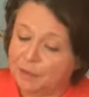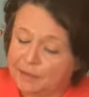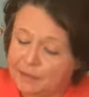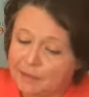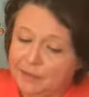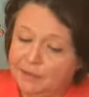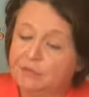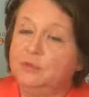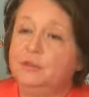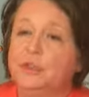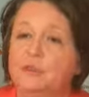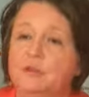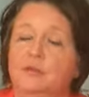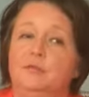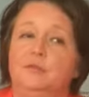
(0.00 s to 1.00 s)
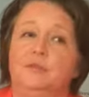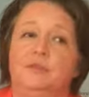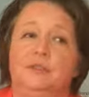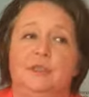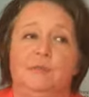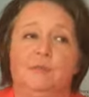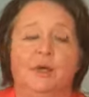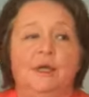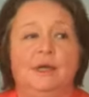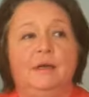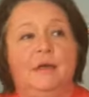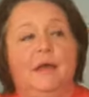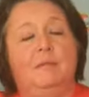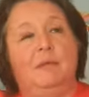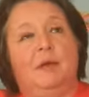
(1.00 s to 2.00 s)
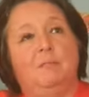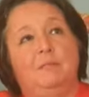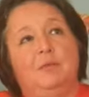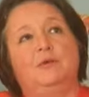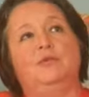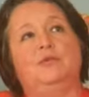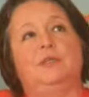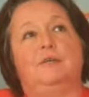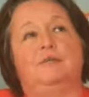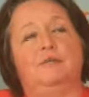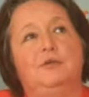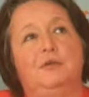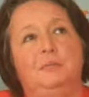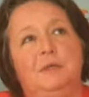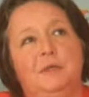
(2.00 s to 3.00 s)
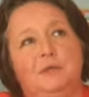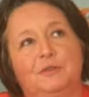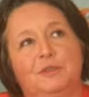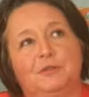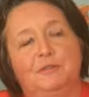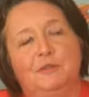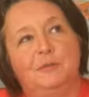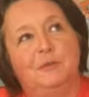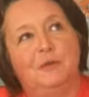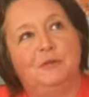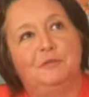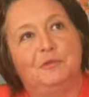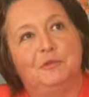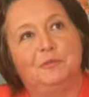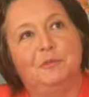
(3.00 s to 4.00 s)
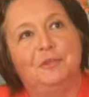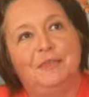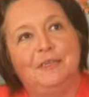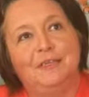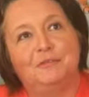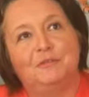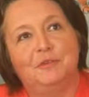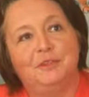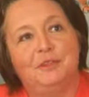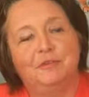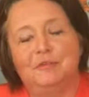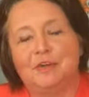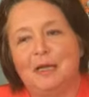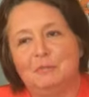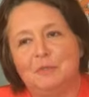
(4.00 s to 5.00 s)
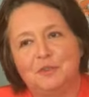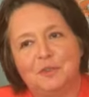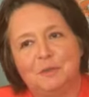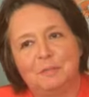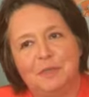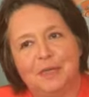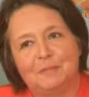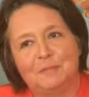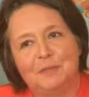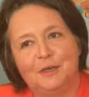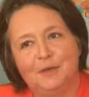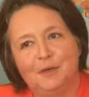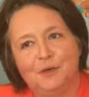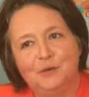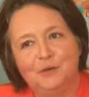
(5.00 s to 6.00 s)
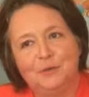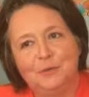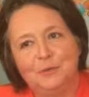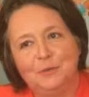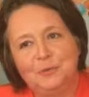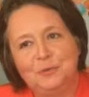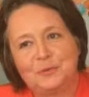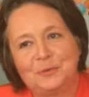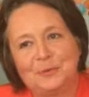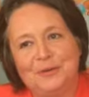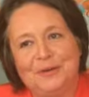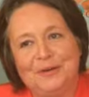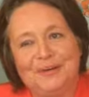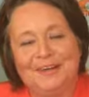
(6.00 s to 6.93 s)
particularly for this conference, and why I, am positive, you know, because if you work for 20 years for the environment, sometimes you lose, you know,